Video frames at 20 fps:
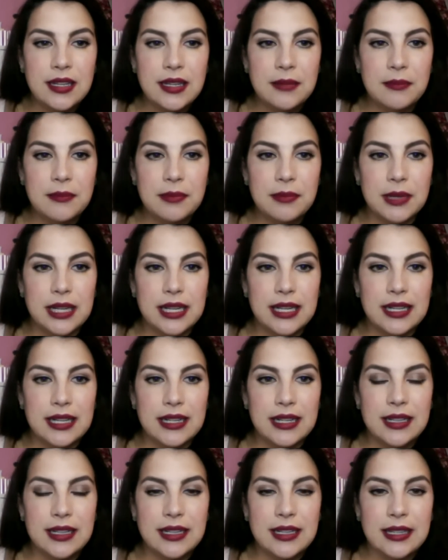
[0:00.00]
But
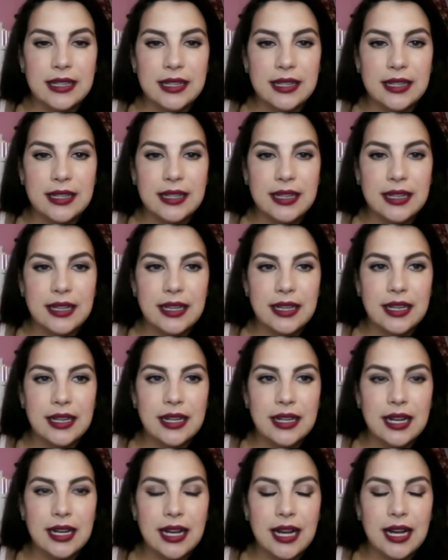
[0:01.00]

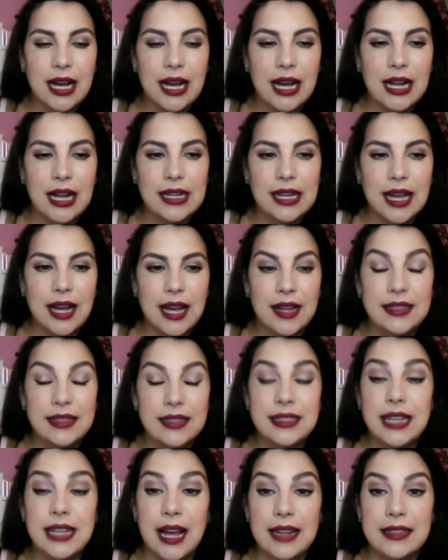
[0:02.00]

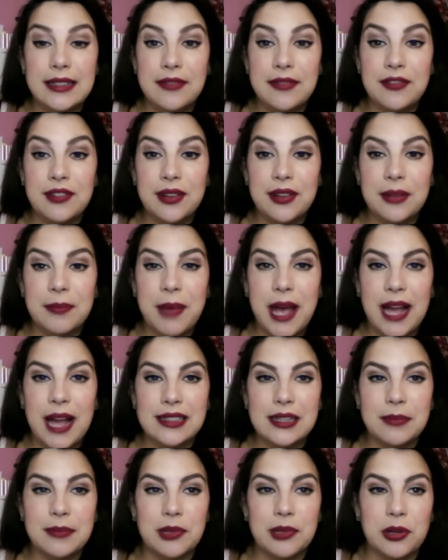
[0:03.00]
I definitely
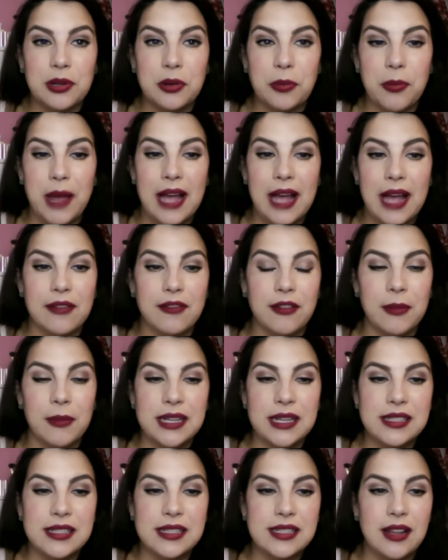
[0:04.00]
packed up a little bag for
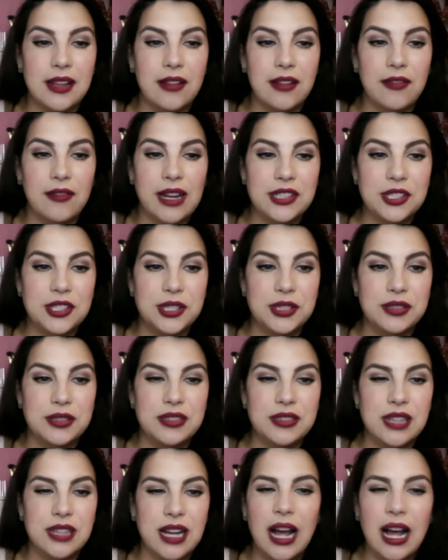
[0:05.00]
myself.
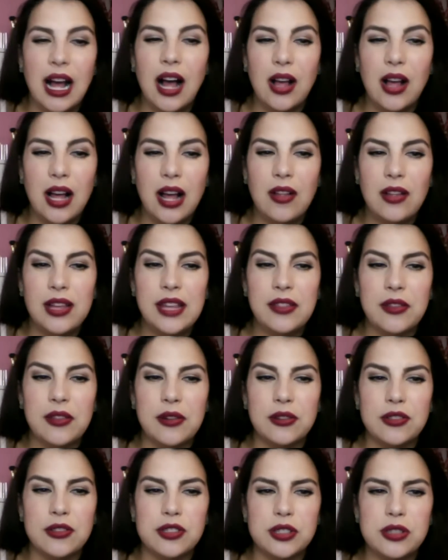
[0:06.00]
I'll
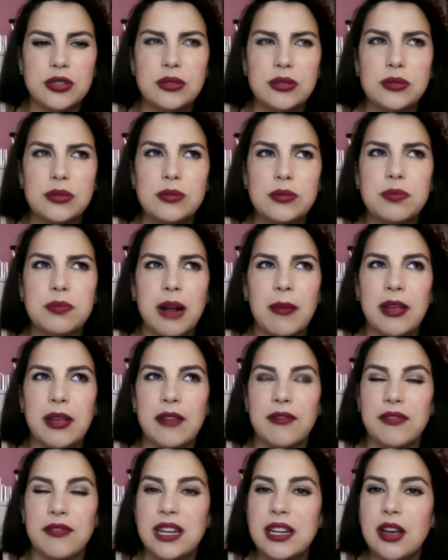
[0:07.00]
either do probably a
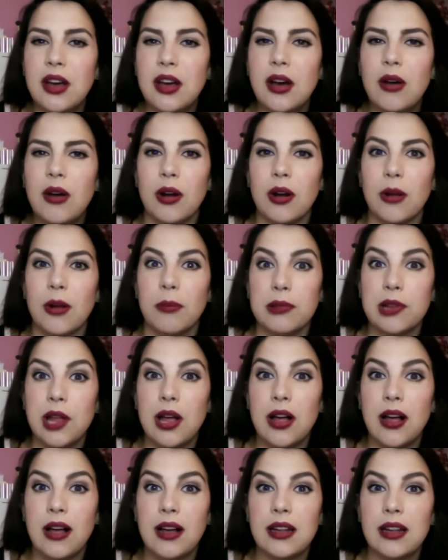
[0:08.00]
video or a
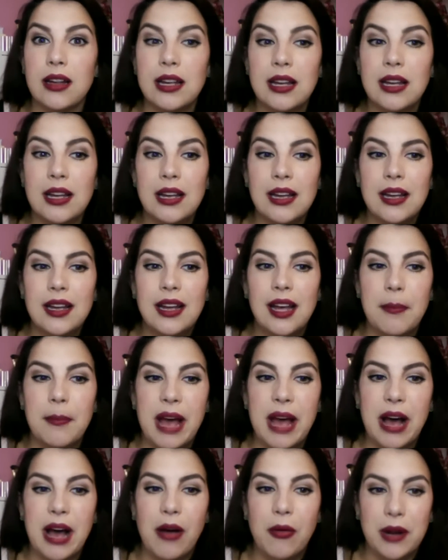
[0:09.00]
blog
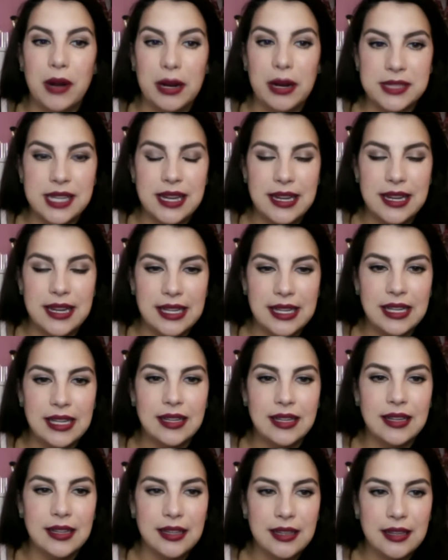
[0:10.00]
about what I'm
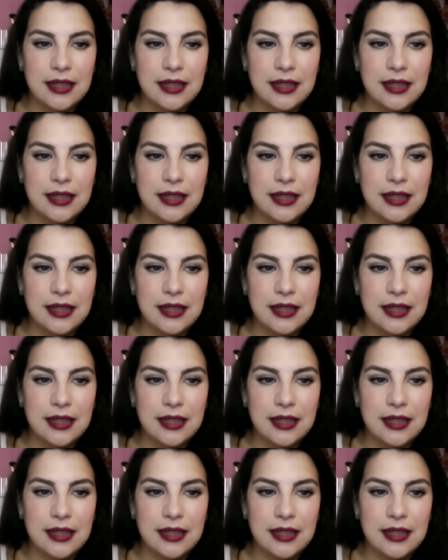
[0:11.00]
taking.